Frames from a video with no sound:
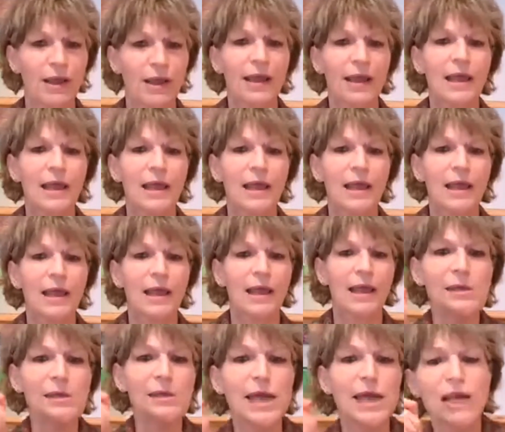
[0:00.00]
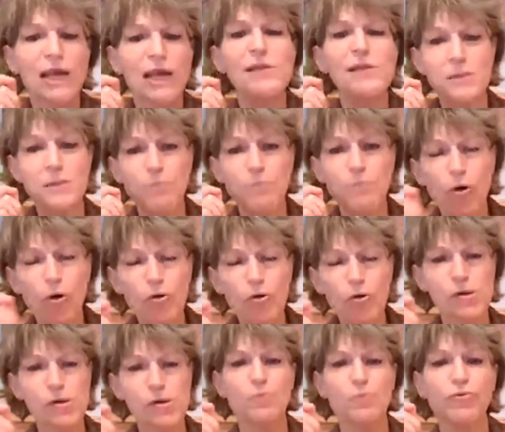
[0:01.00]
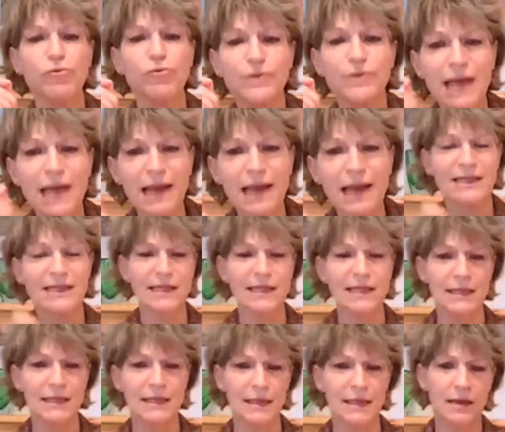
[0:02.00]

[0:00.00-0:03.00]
is that she has exposed the brutality